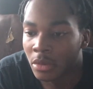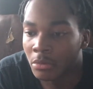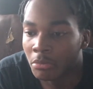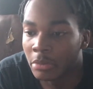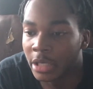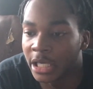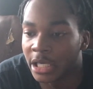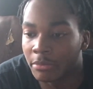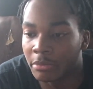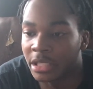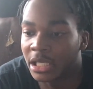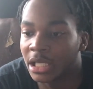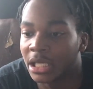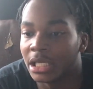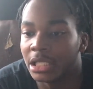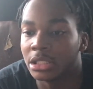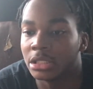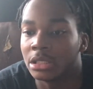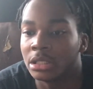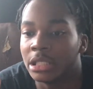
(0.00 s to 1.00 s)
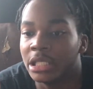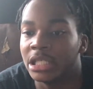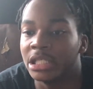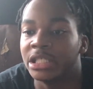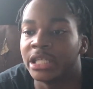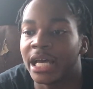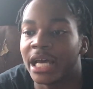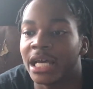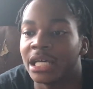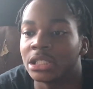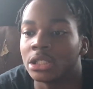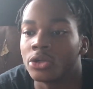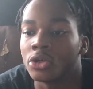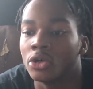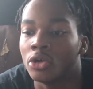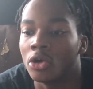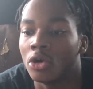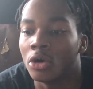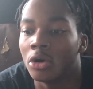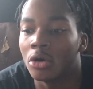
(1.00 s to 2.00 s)
But because T-Jass
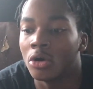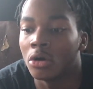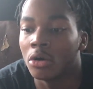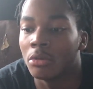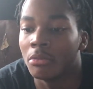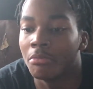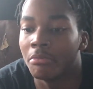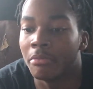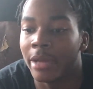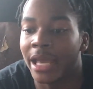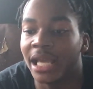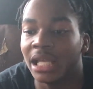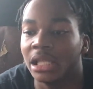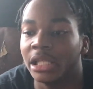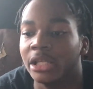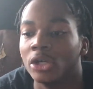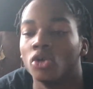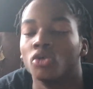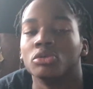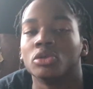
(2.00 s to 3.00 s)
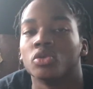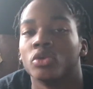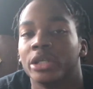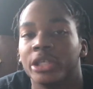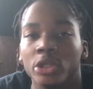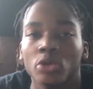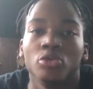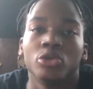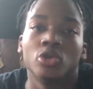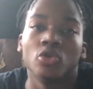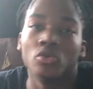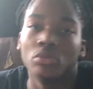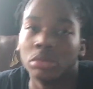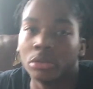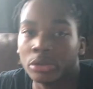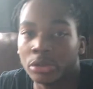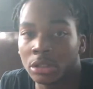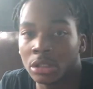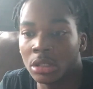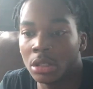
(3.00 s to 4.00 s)
mainly hoops with
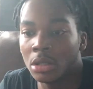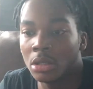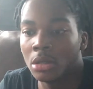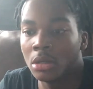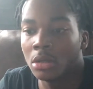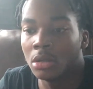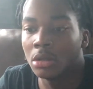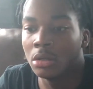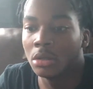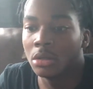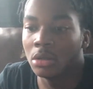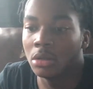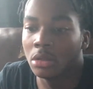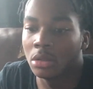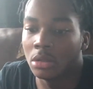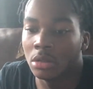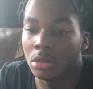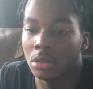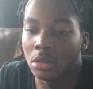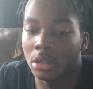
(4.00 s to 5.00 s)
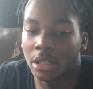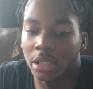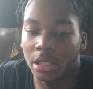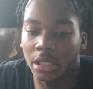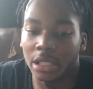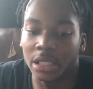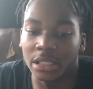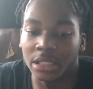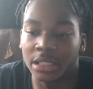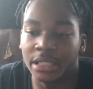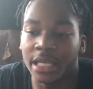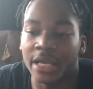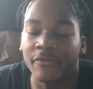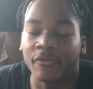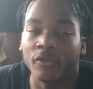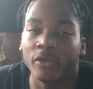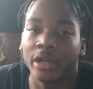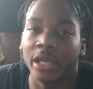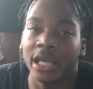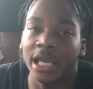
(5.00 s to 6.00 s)
YouTubers, it's
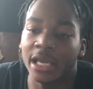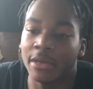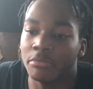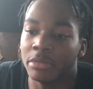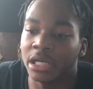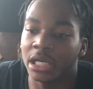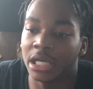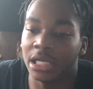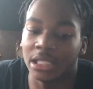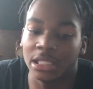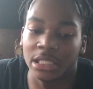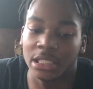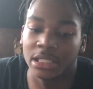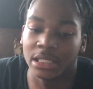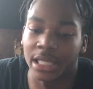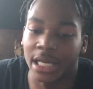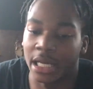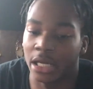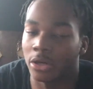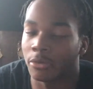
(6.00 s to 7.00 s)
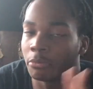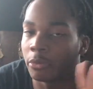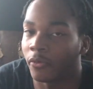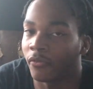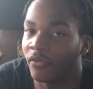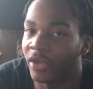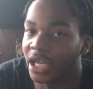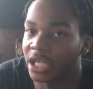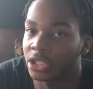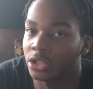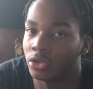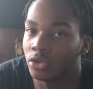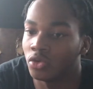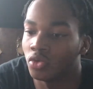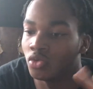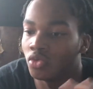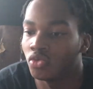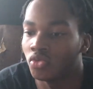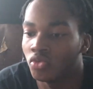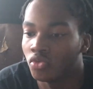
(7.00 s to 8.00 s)
different. And because he's not a
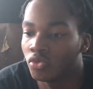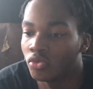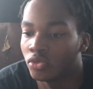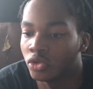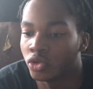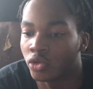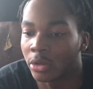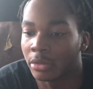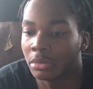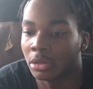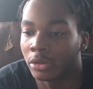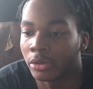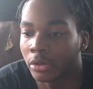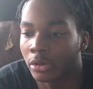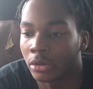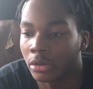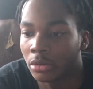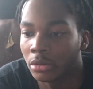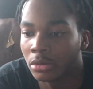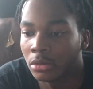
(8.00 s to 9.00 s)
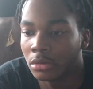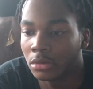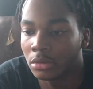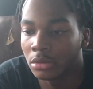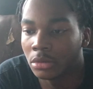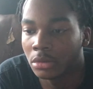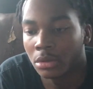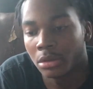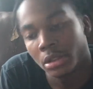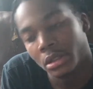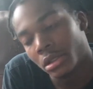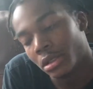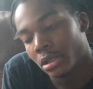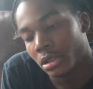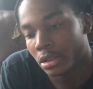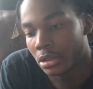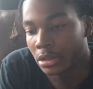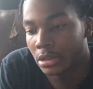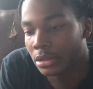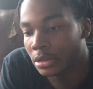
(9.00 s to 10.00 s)
professional dribbler,
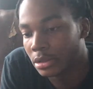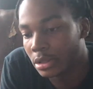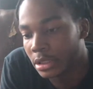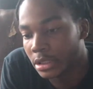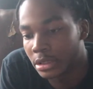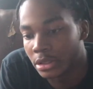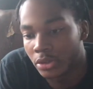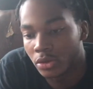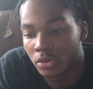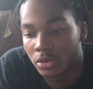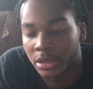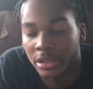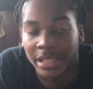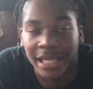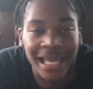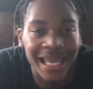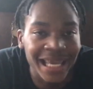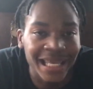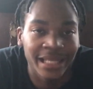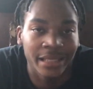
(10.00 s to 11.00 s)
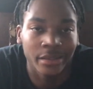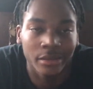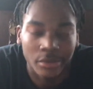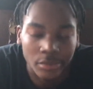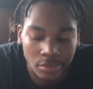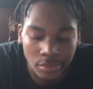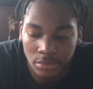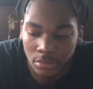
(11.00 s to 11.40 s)
this dude's an idiot.